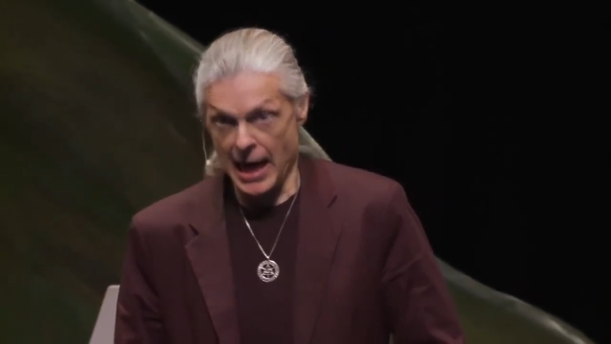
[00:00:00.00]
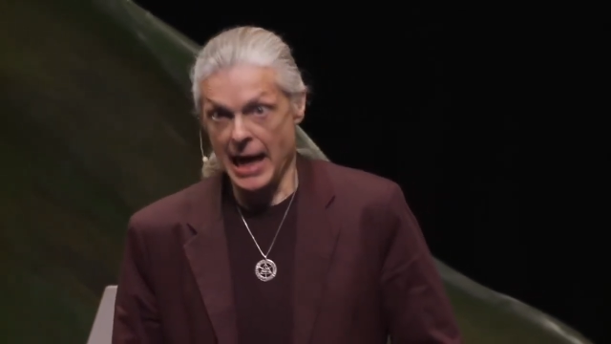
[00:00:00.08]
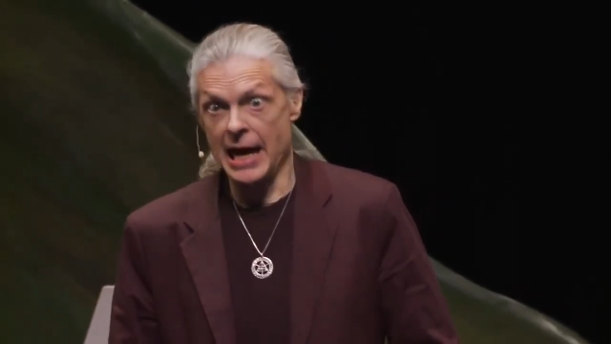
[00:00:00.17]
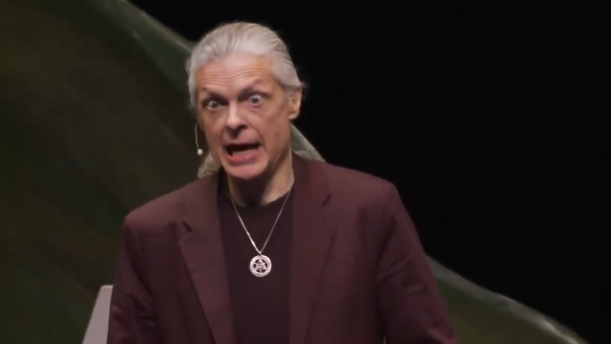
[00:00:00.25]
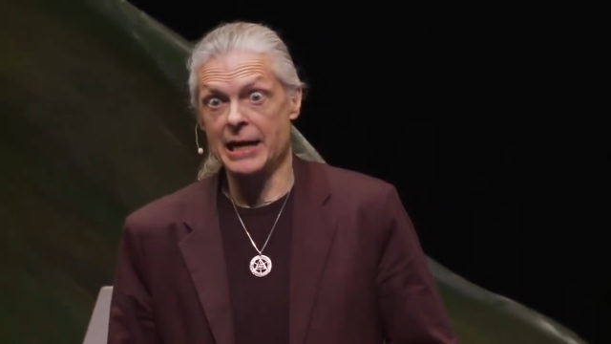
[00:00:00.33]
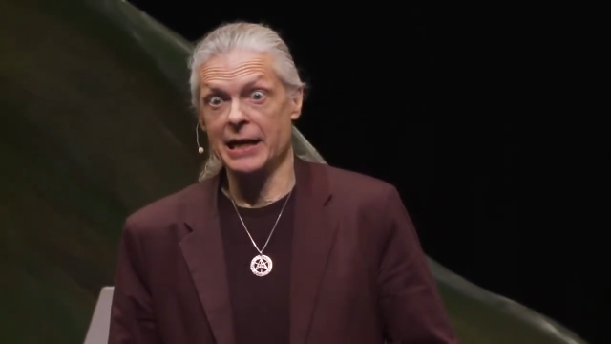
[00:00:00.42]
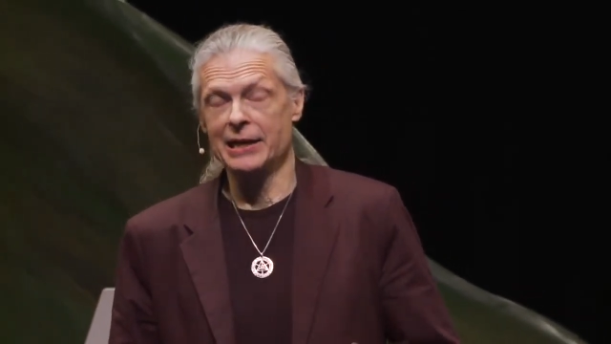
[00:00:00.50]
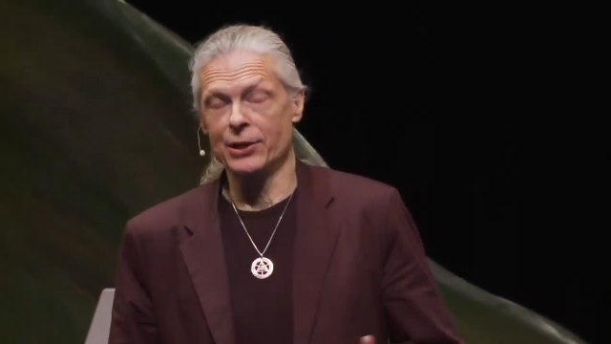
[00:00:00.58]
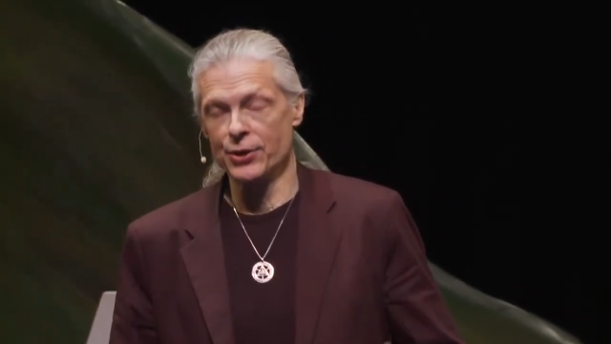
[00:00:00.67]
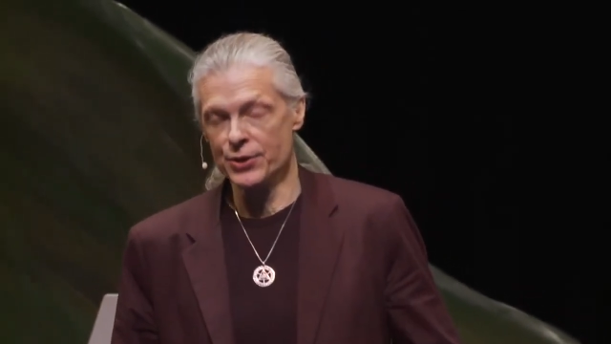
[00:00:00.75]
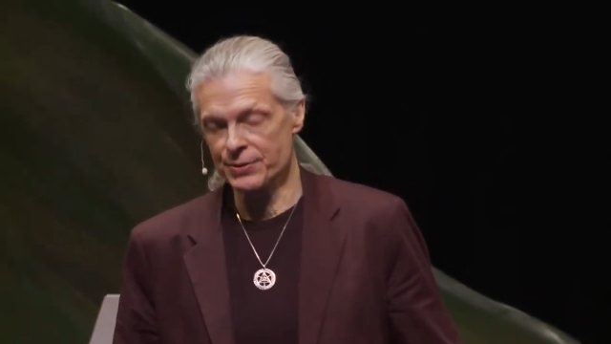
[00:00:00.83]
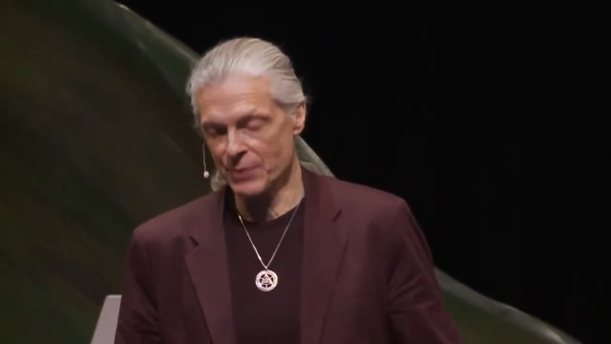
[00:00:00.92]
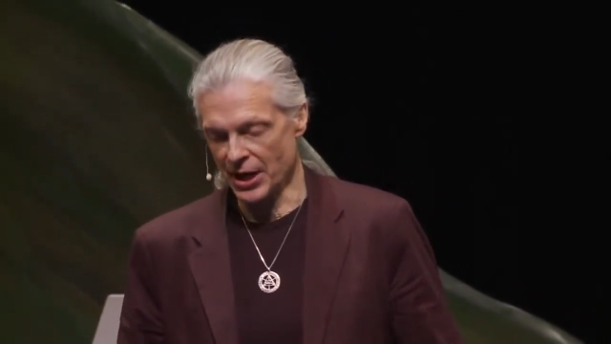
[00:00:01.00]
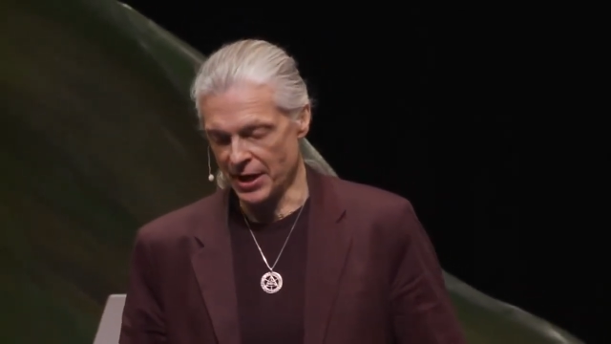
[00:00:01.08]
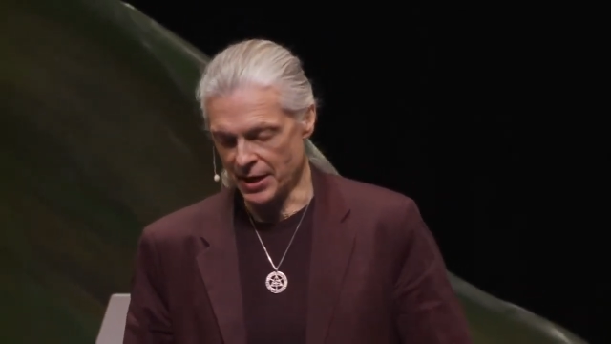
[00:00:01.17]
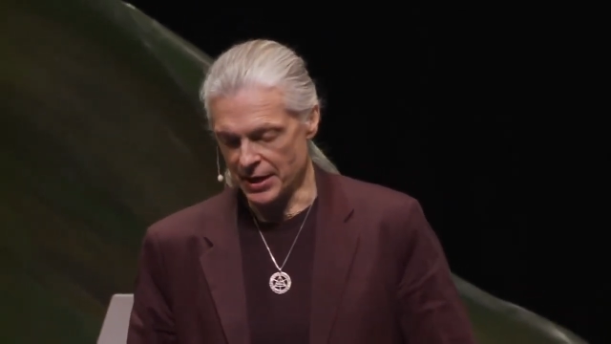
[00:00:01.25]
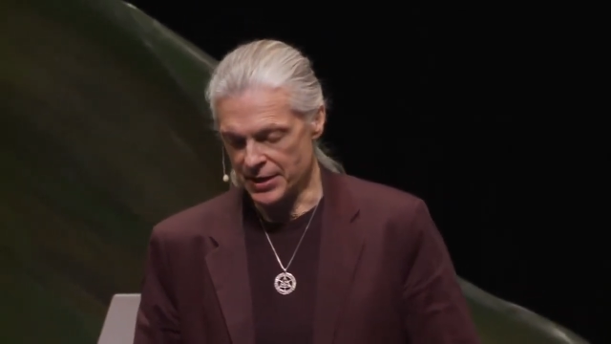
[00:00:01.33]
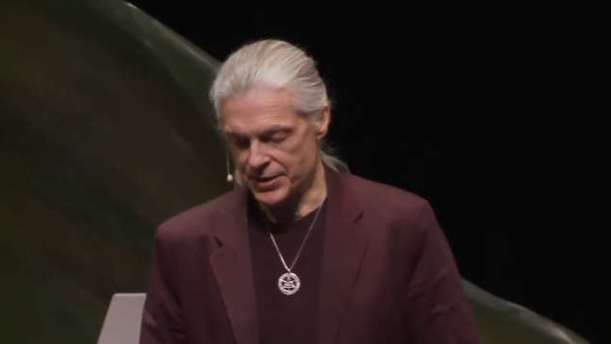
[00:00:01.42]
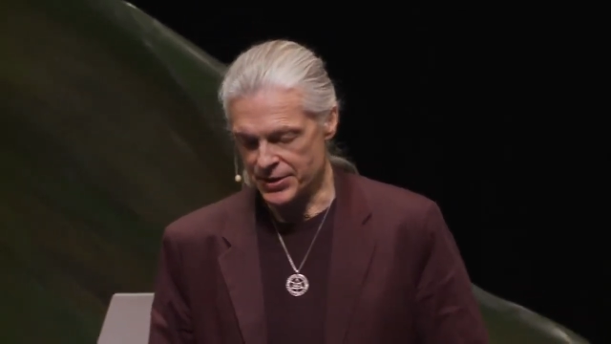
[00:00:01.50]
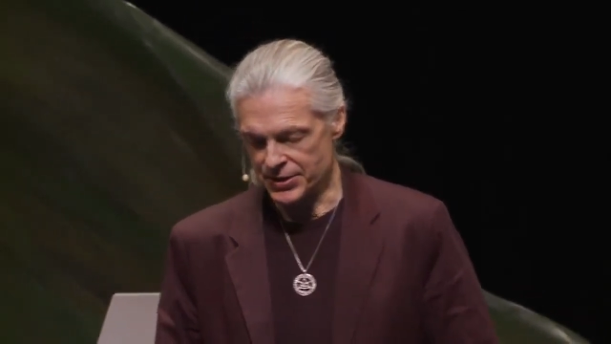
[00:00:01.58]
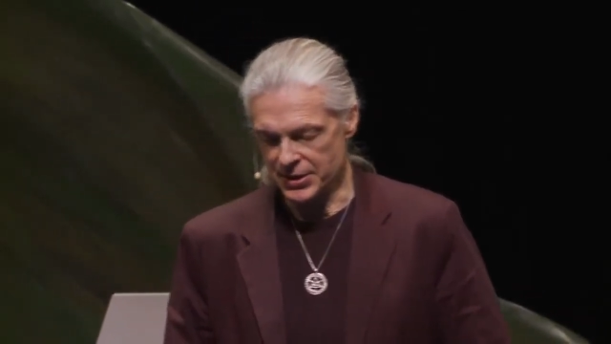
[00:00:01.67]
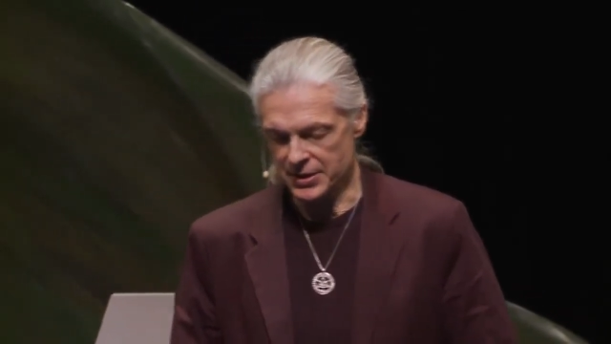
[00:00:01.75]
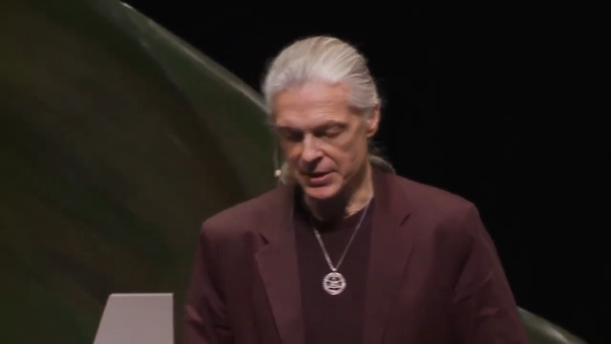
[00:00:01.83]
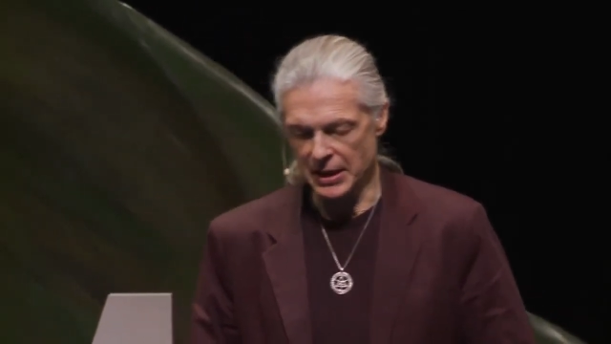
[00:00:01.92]
And I closed my
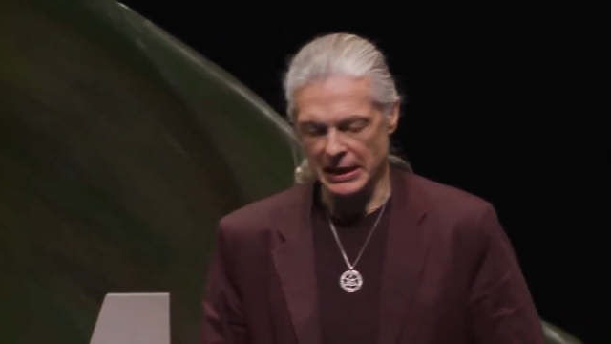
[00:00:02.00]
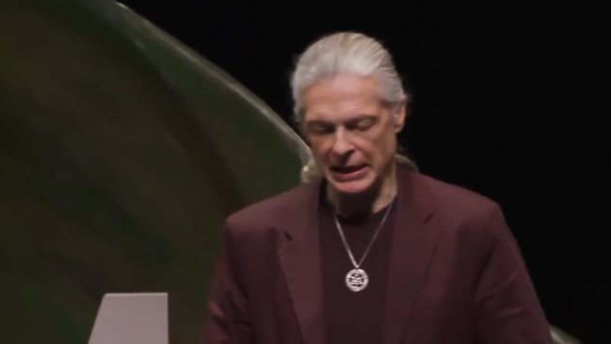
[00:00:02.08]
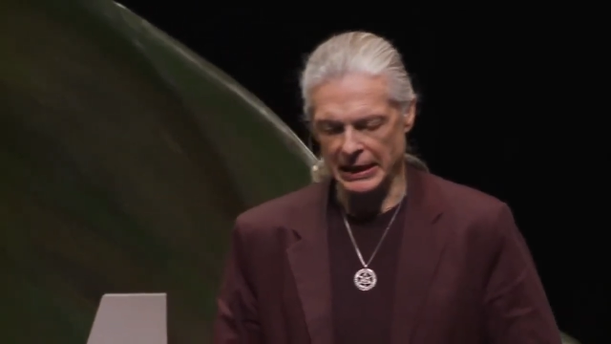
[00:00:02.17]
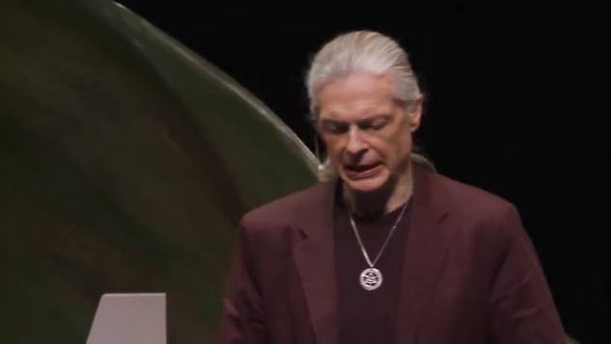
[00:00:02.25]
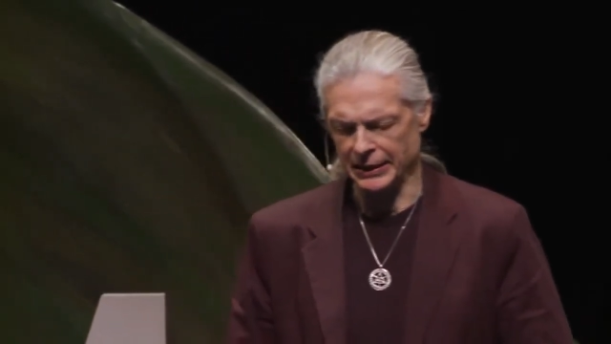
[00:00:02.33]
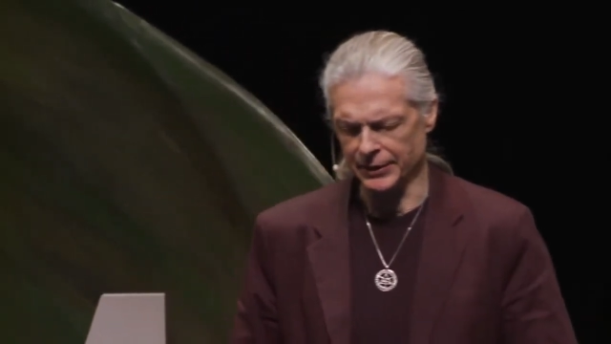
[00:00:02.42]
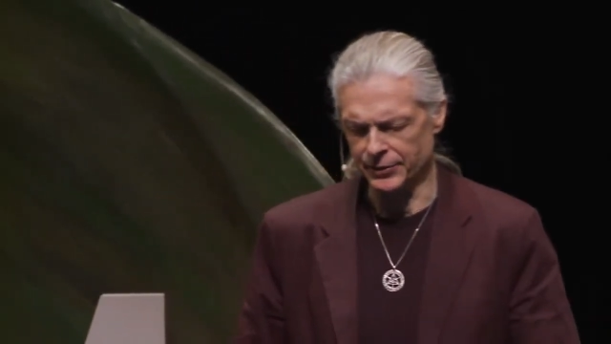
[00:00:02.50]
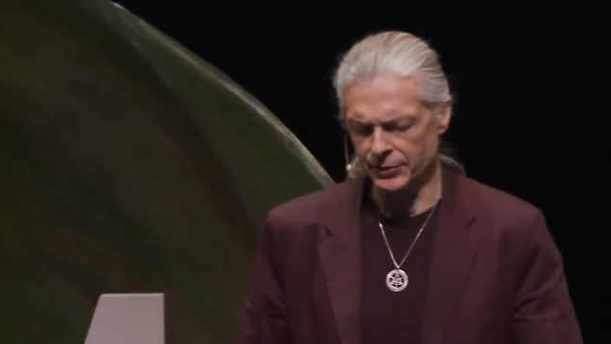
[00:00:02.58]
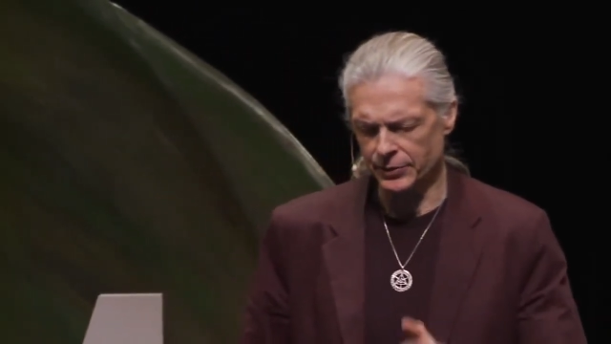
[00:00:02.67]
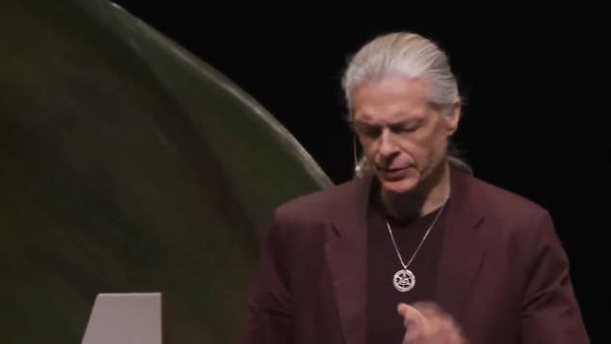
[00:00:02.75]
eyes, and